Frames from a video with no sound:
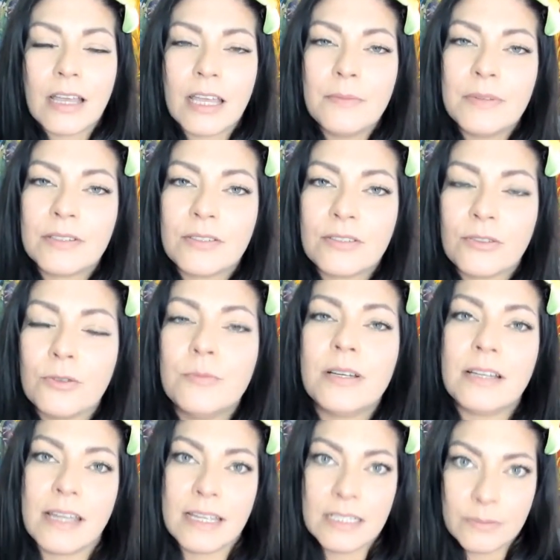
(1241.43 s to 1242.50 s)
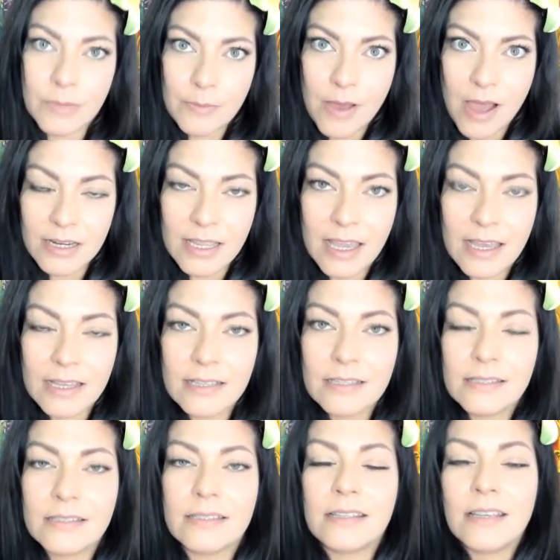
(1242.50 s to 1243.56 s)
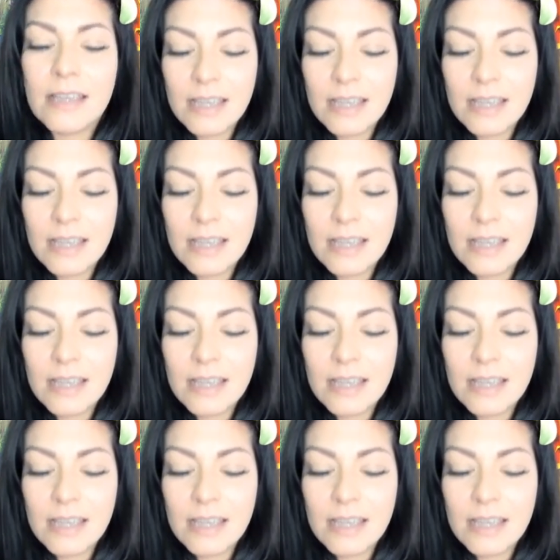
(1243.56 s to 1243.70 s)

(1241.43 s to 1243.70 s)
I've been so behind in my podcast.